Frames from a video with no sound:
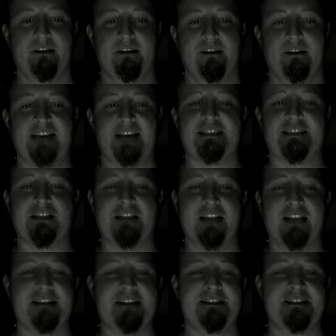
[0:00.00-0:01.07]
As the
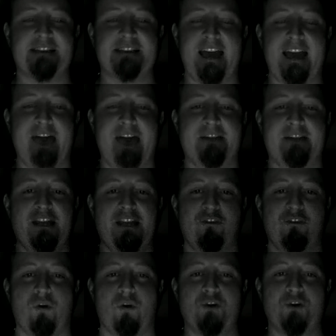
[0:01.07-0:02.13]
gluttonous cavity
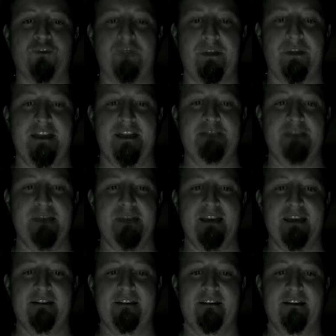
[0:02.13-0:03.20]
grows within me,
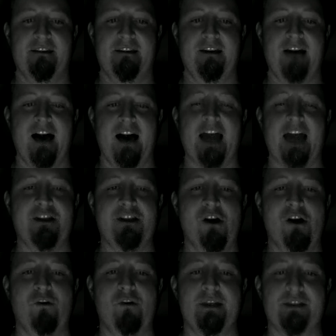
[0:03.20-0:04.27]
I
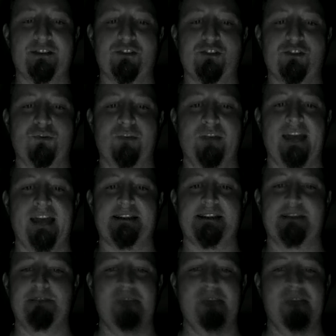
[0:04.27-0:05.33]
know it is too late
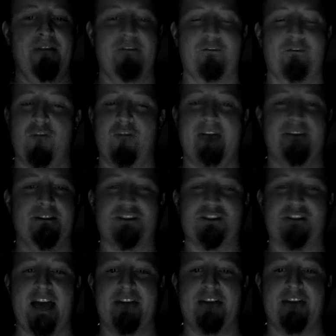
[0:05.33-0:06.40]
to mend the ravaged
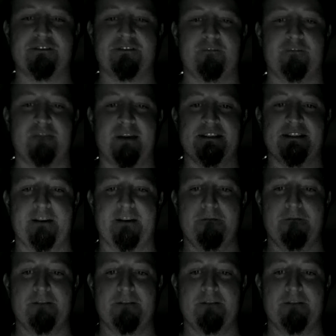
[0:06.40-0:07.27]
tatters of myself.